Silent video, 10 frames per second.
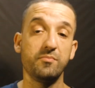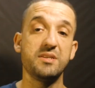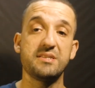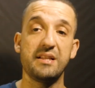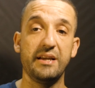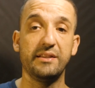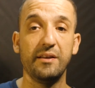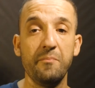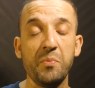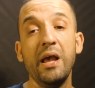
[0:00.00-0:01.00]
this
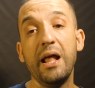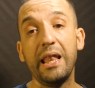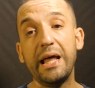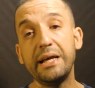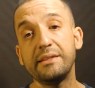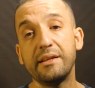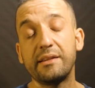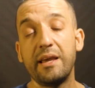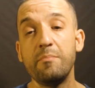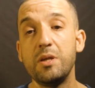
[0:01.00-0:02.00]
light
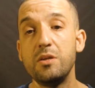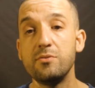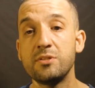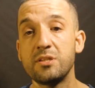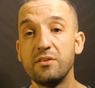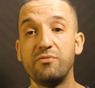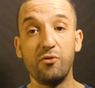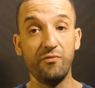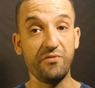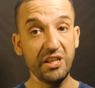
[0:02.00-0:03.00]
that can be used
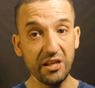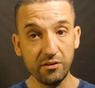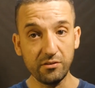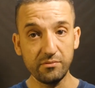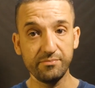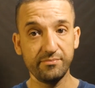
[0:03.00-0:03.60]
for video,